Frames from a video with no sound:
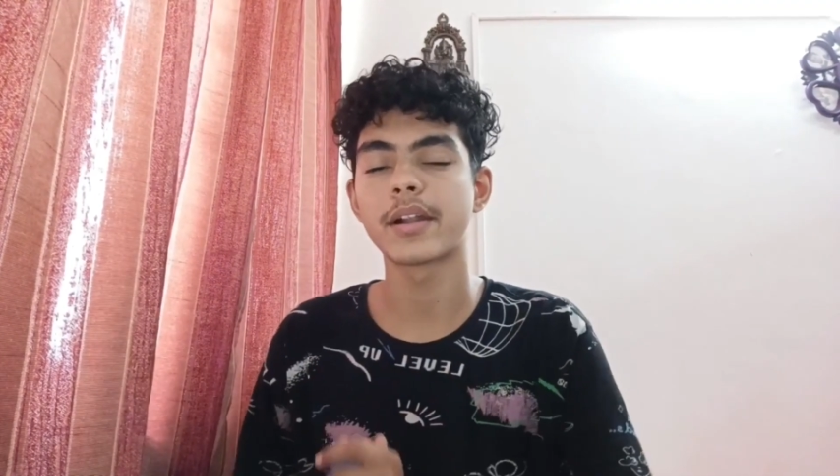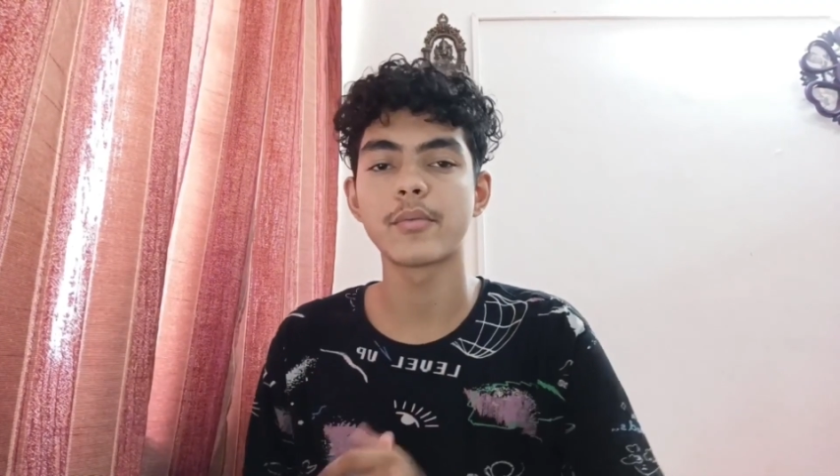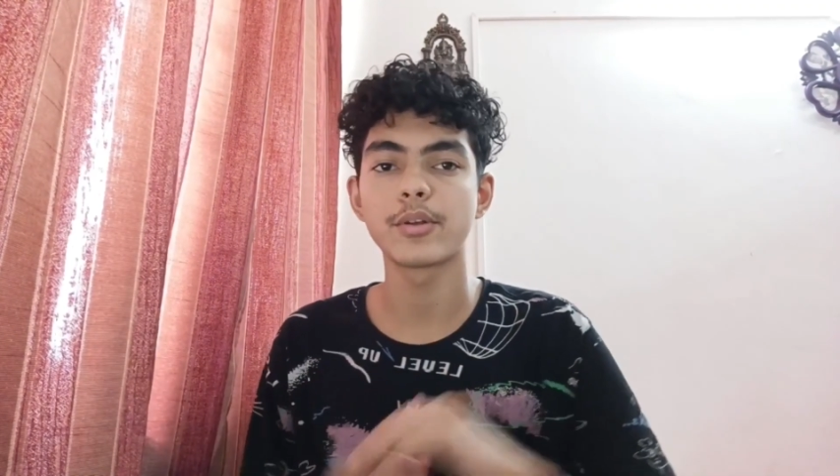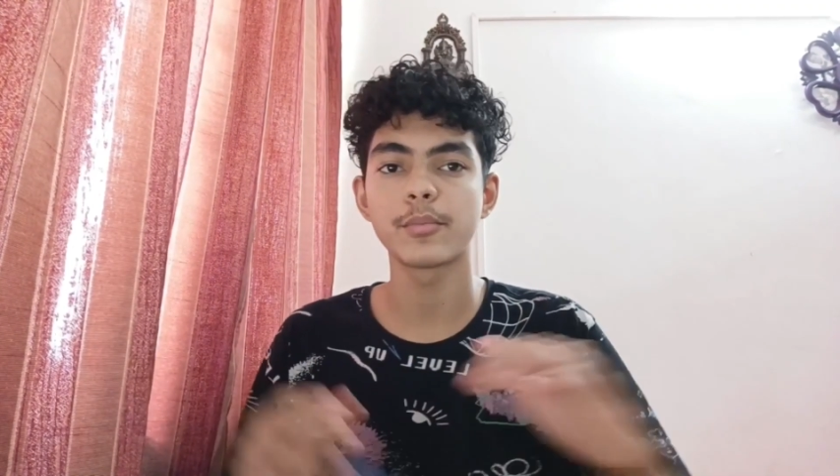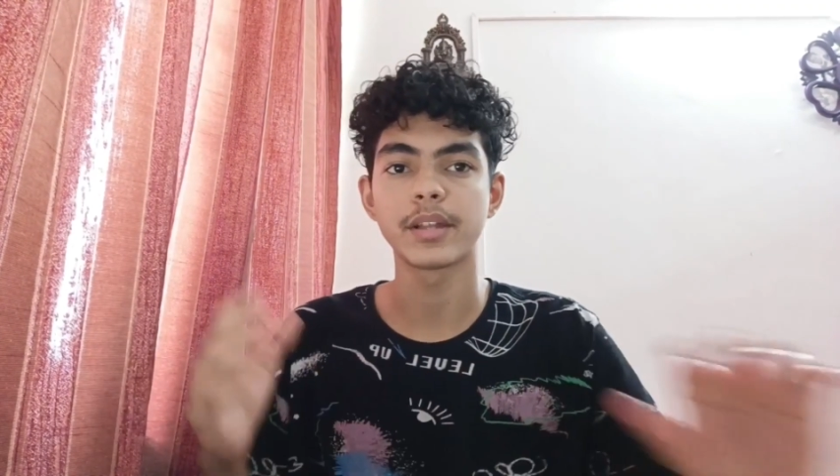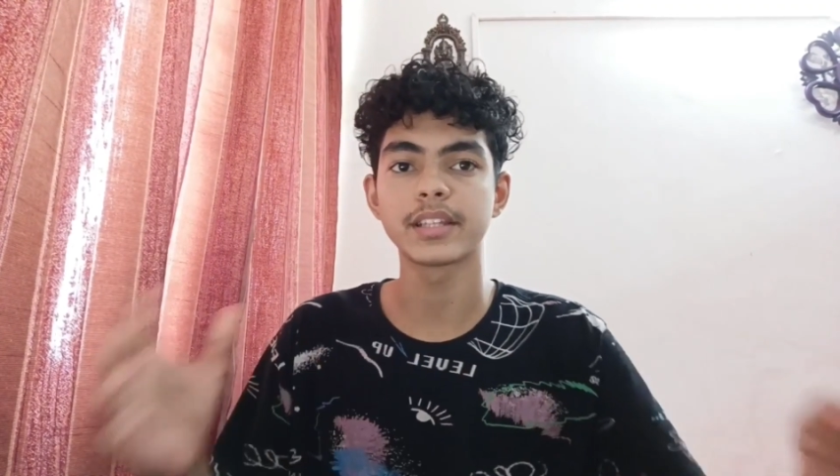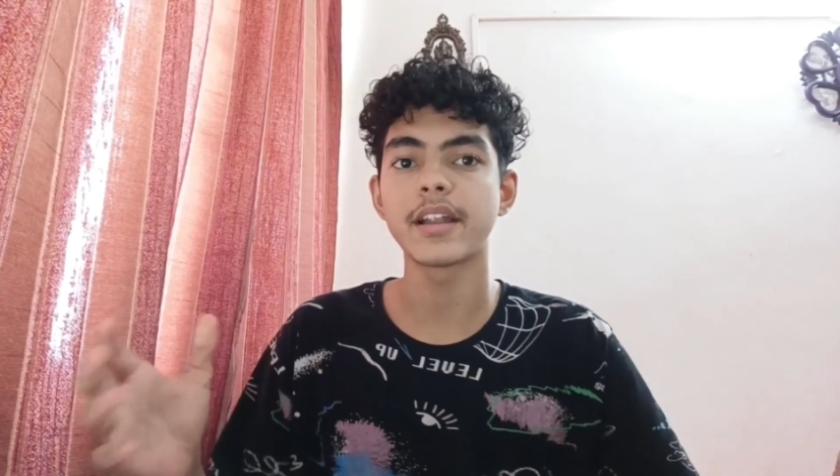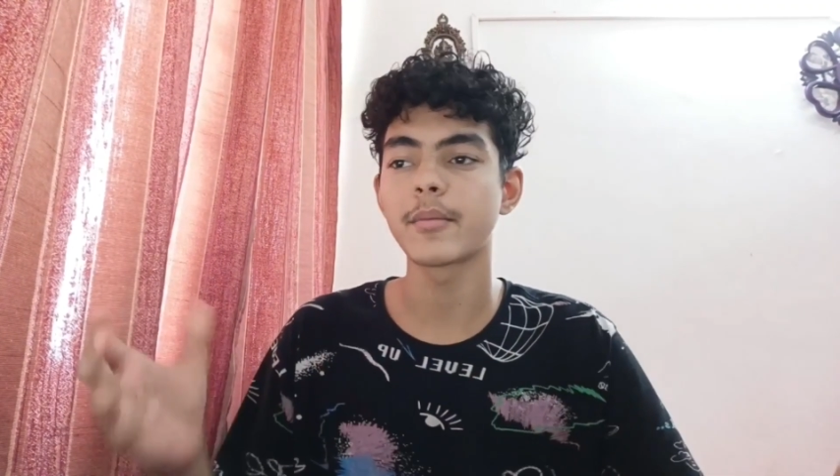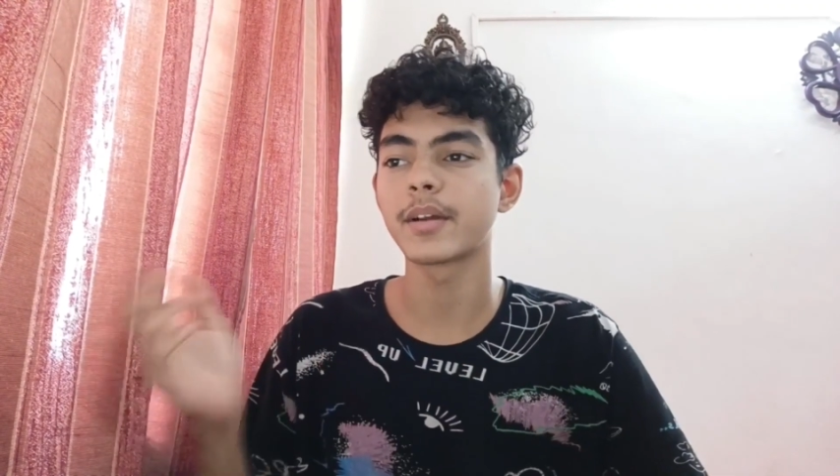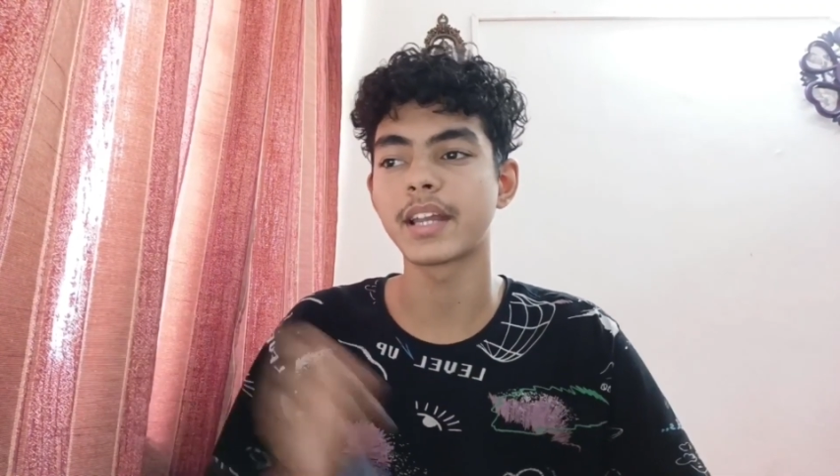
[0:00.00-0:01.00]
and I want to bring
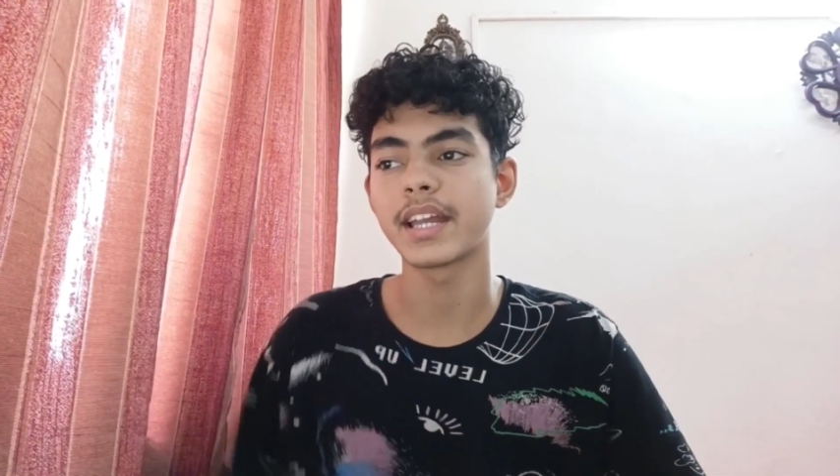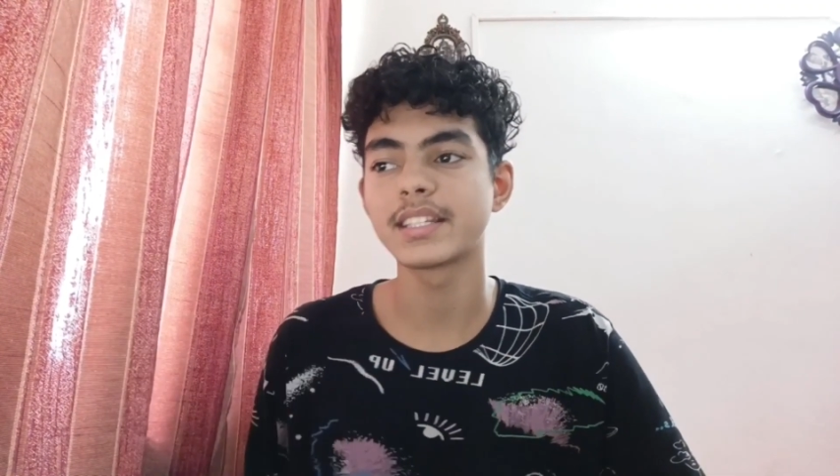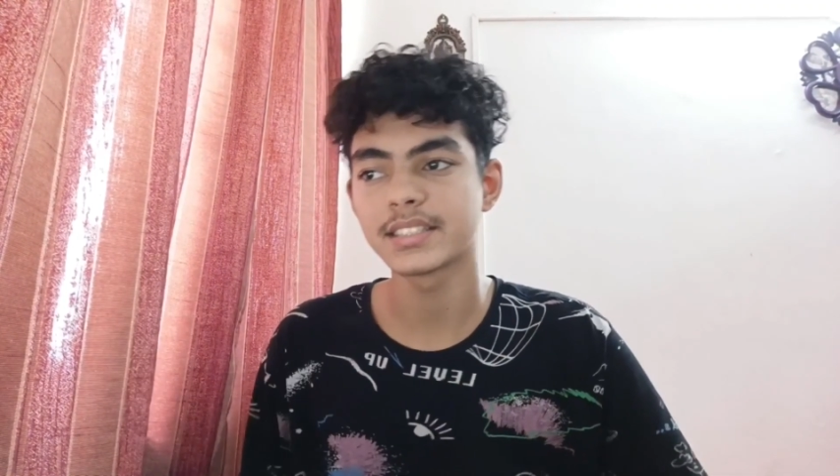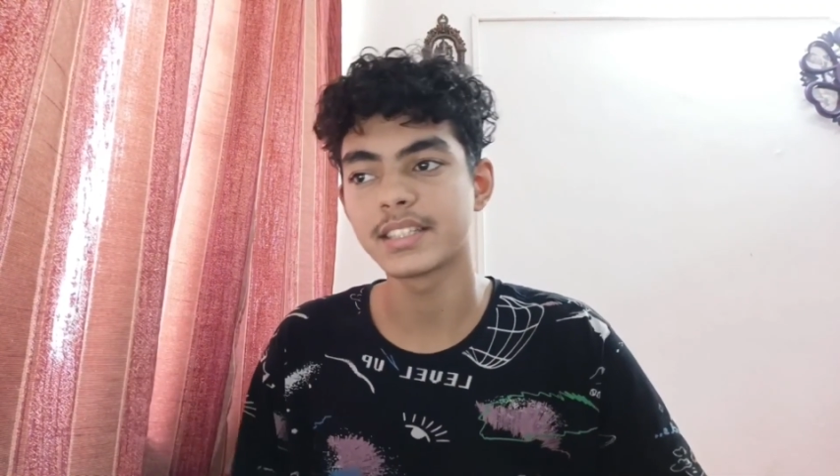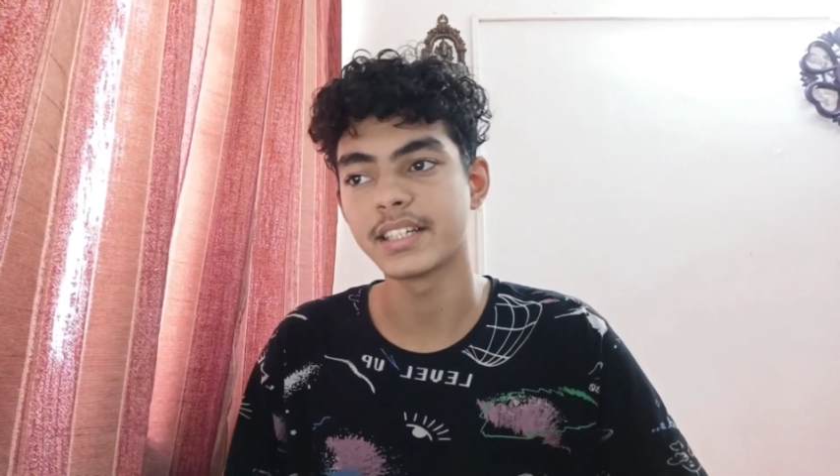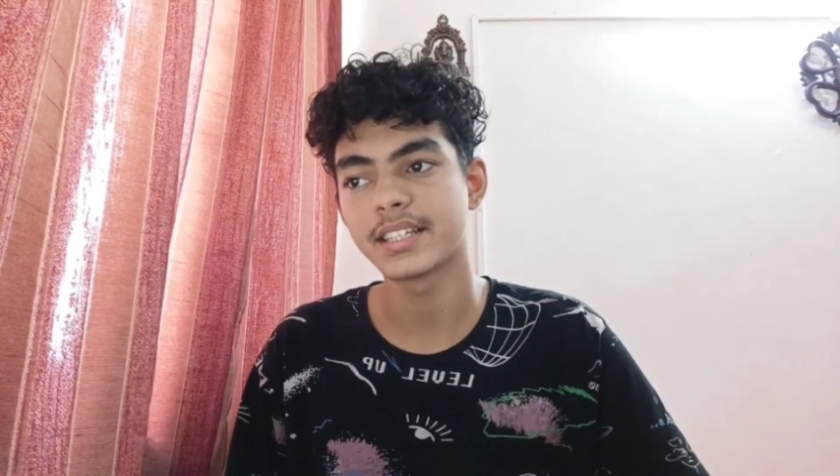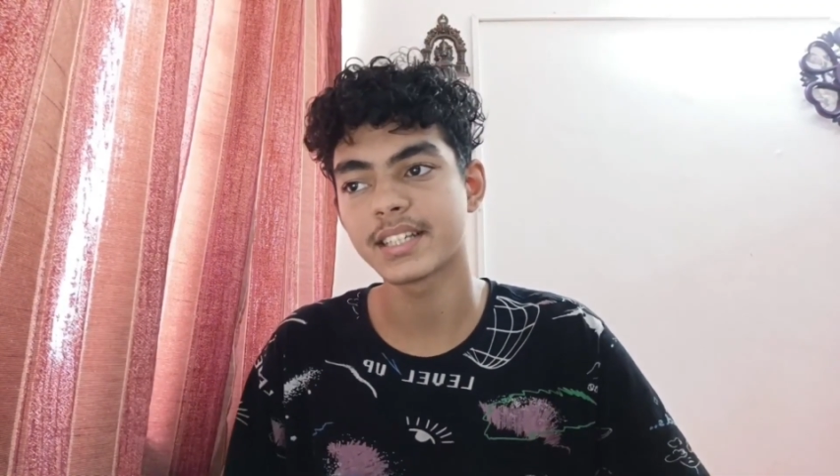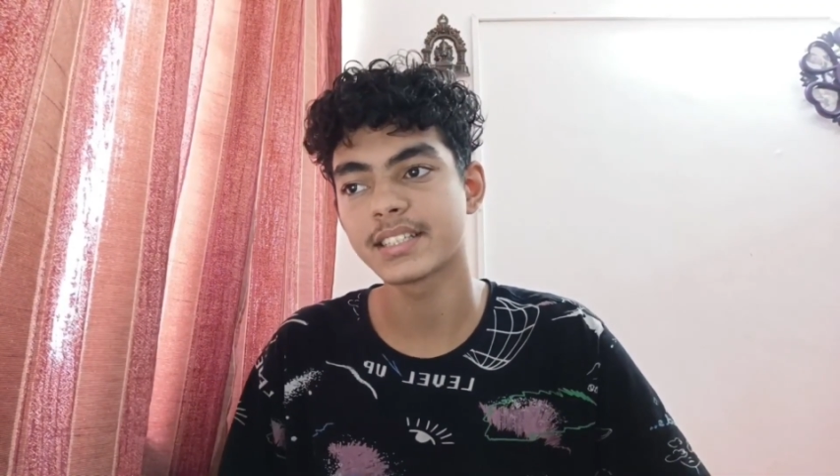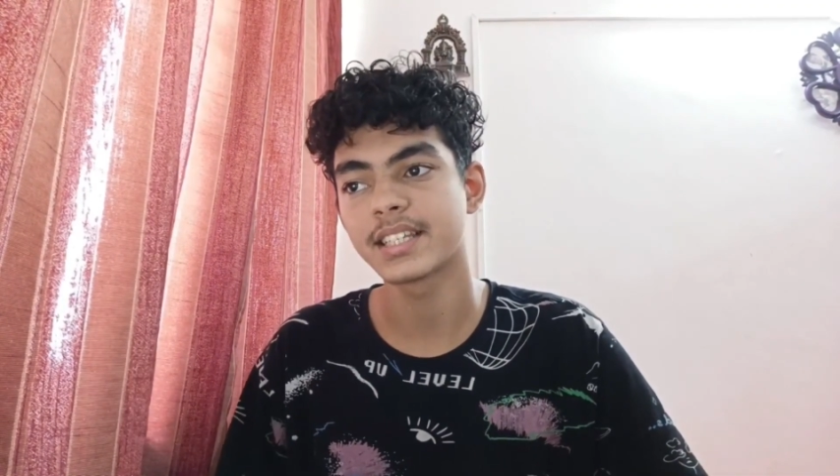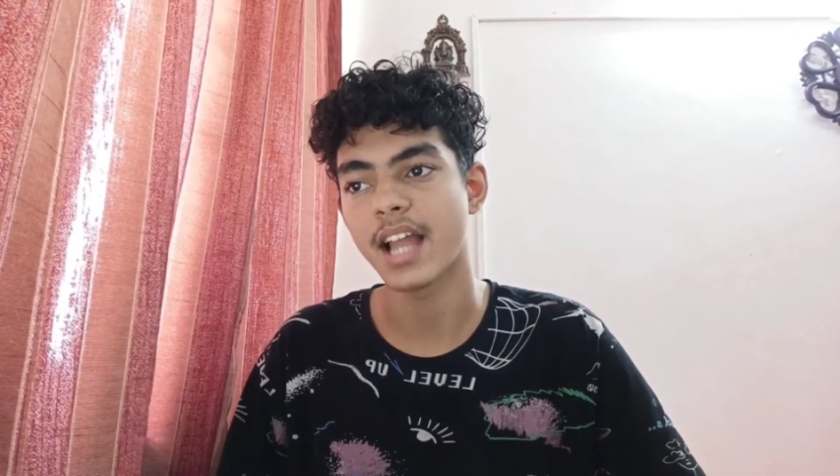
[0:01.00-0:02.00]
that up again, is the data science